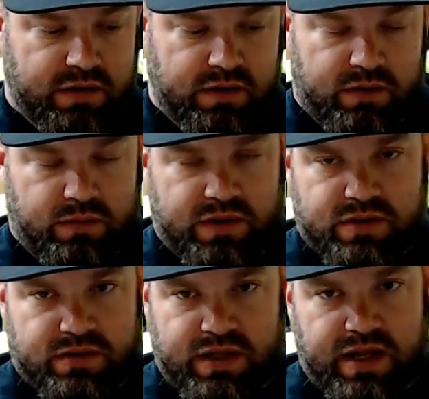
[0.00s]

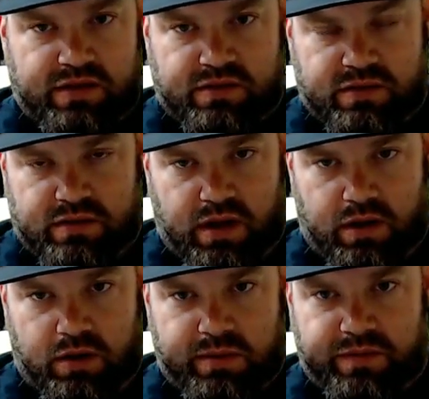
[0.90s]
which, yes, not
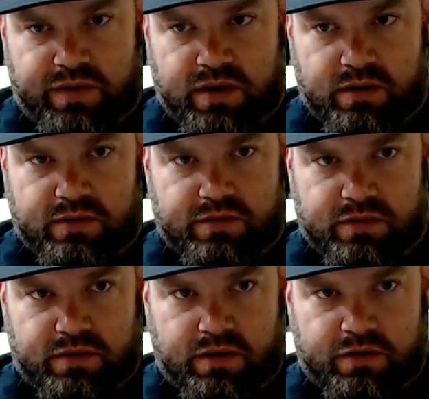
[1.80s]
all my videos
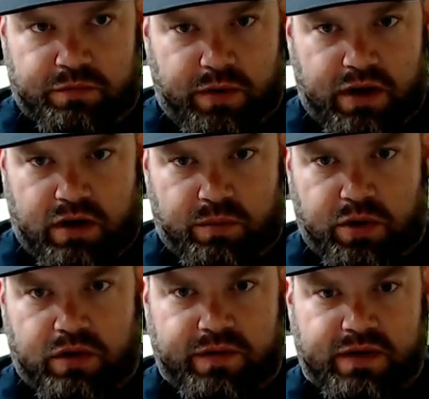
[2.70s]
are spot on
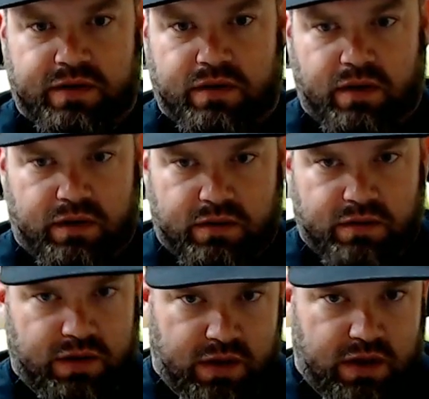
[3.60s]
perfect. There are
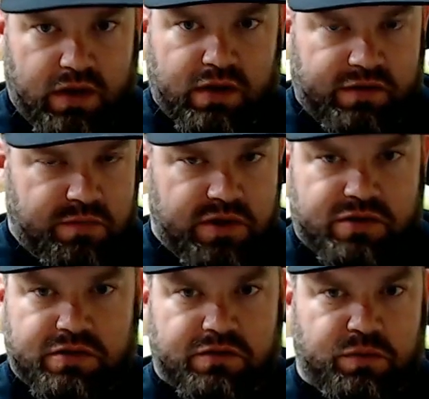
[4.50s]
some
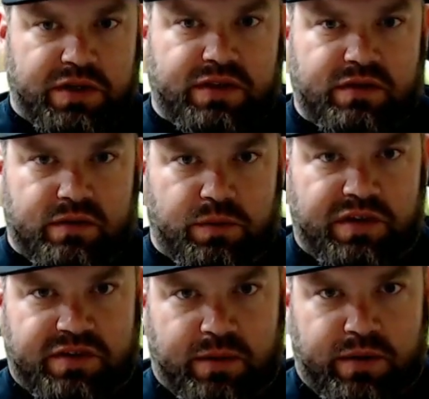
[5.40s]
issues with
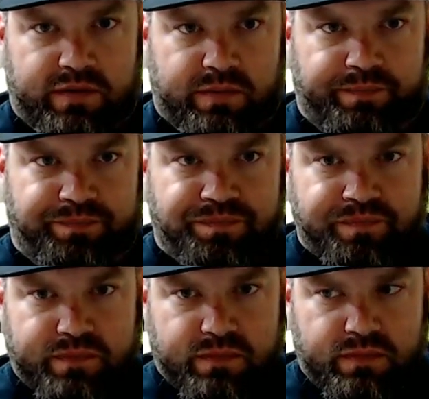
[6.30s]
some of them.
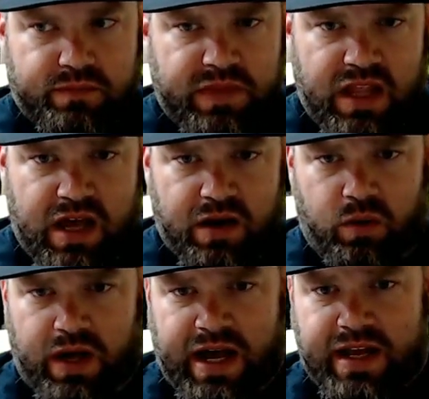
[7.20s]
I don't
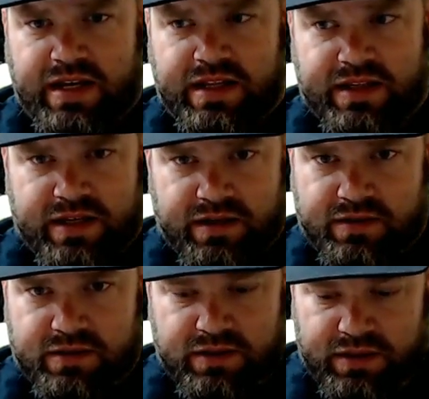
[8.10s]
hide anything.
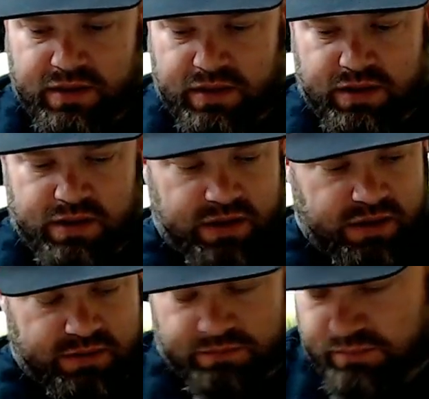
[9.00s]
Um,